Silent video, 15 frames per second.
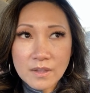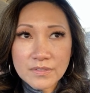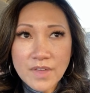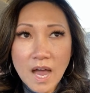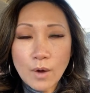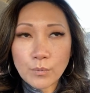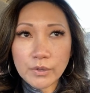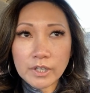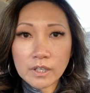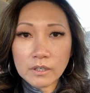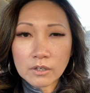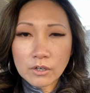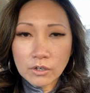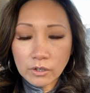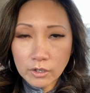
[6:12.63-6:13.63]
that would
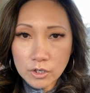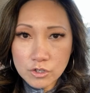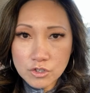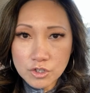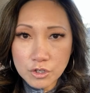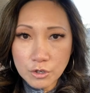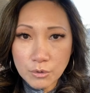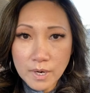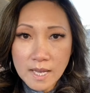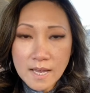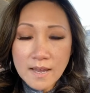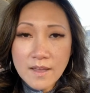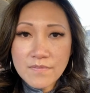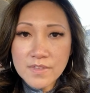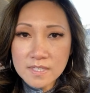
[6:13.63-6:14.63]
encourage you
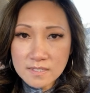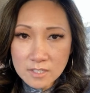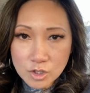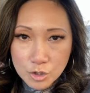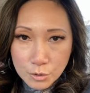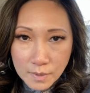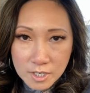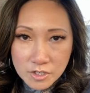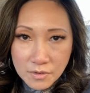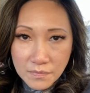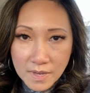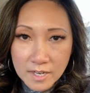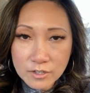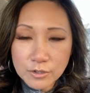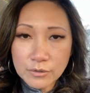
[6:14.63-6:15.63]
in the situation
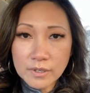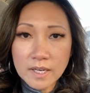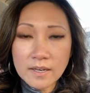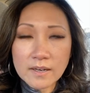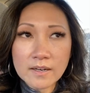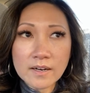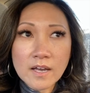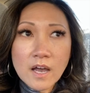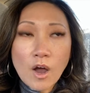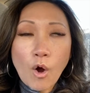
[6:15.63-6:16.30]
that you're in,